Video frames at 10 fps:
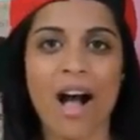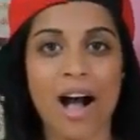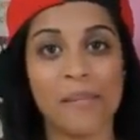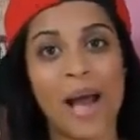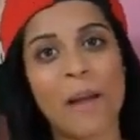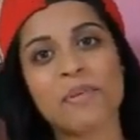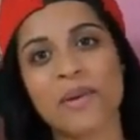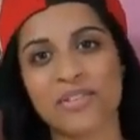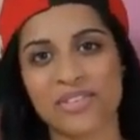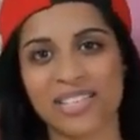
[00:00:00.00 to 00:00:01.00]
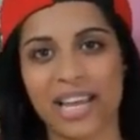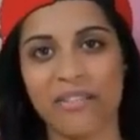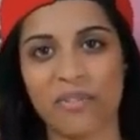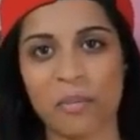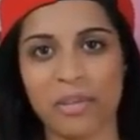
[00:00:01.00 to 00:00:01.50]
Happy Mother's Day
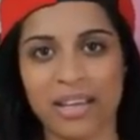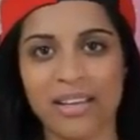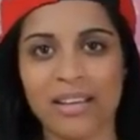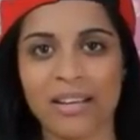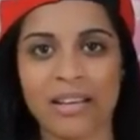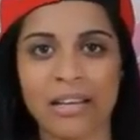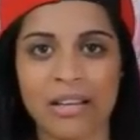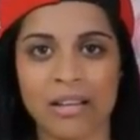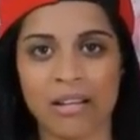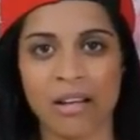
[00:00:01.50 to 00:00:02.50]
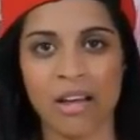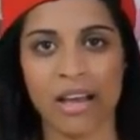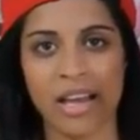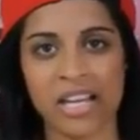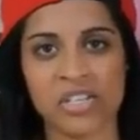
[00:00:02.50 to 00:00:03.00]
from me
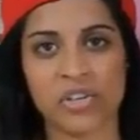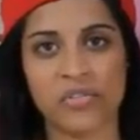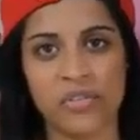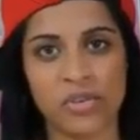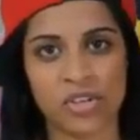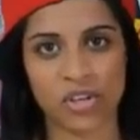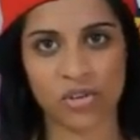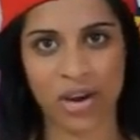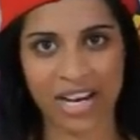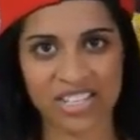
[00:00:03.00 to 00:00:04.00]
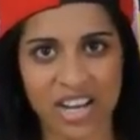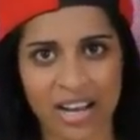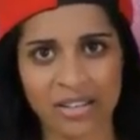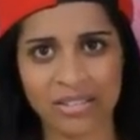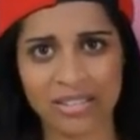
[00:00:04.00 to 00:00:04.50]
and your future
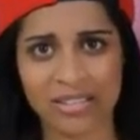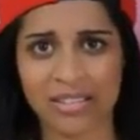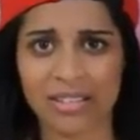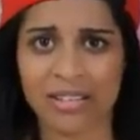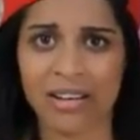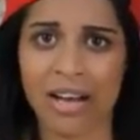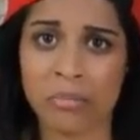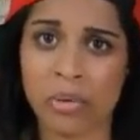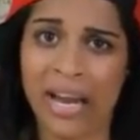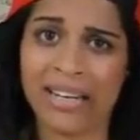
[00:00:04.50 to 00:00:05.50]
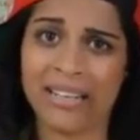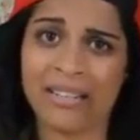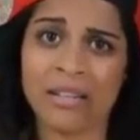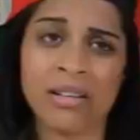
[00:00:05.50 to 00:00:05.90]
grandchild. I'm pregnant.